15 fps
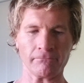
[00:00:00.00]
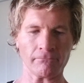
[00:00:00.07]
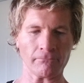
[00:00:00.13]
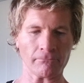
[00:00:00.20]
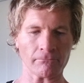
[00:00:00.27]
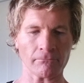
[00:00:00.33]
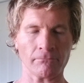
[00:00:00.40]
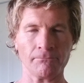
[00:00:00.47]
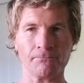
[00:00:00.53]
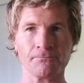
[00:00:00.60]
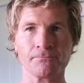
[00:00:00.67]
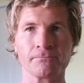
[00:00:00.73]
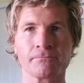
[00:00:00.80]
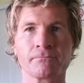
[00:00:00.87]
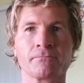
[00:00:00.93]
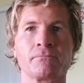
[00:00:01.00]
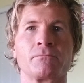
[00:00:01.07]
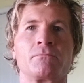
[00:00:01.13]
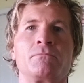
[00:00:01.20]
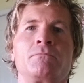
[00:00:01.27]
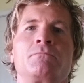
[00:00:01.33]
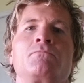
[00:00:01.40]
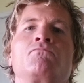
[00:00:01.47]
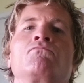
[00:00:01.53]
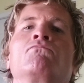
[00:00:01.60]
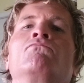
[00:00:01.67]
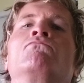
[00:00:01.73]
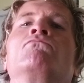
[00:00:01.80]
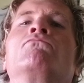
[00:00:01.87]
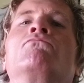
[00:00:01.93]

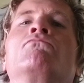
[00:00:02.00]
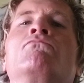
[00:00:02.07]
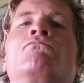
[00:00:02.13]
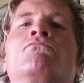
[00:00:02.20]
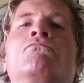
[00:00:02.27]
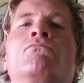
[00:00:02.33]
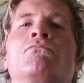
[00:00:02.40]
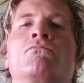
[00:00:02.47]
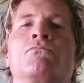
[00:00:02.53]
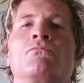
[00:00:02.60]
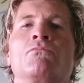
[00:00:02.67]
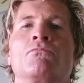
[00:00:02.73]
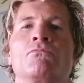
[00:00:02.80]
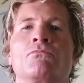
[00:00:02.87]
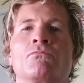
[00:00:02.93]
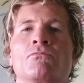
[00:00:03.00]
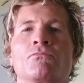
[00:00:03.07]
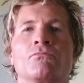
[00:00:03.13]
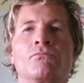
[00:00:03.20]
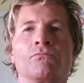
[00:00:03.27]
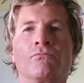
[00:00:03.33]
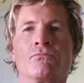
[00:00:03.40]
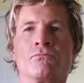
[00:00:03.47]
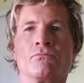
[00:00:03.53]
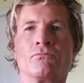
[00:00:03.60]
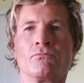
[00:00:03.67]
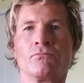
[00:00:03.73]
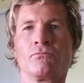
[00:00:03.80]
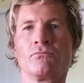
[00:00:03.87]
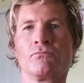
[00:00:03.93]

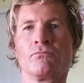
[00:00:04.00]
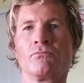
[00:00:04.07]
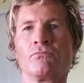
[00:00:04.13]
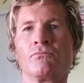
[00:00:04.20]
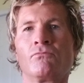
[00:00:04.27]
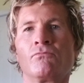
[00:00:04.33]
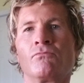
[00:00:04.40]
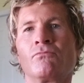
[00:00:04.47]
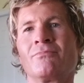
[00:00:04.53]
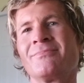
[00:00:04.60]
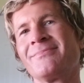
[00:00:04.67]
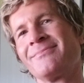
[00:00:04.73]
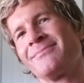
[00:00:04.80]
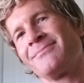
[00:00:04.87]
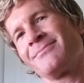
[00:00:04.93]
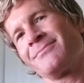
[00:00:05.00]
(no one is talking)